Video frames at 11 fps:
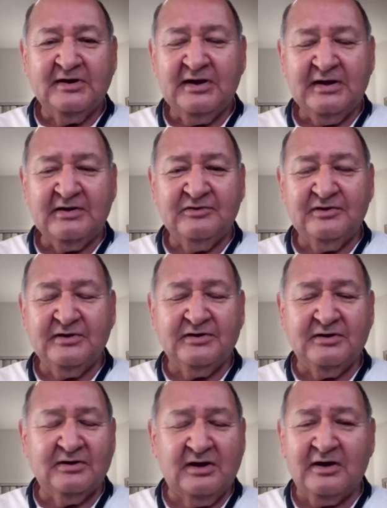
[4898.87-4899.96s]
and
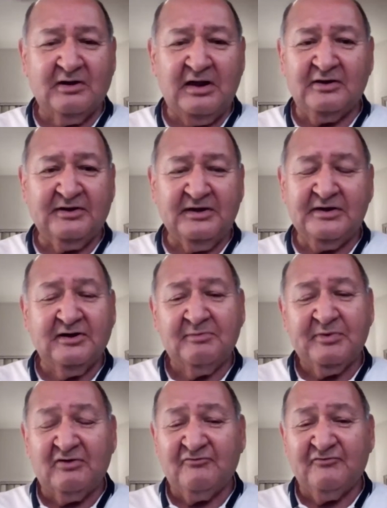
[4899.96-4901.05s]
then I'll get up
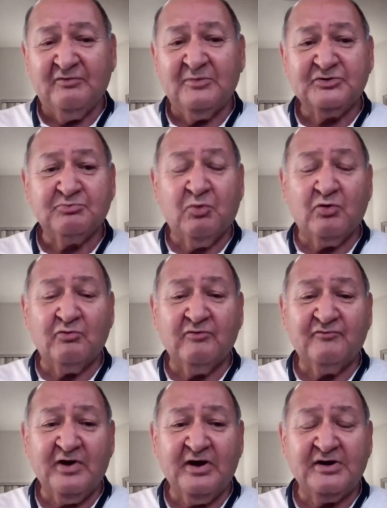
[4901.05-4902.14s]
and I'll feel much more
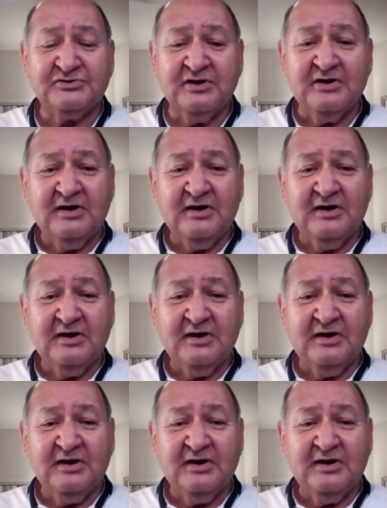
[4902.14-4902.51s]
refreshed.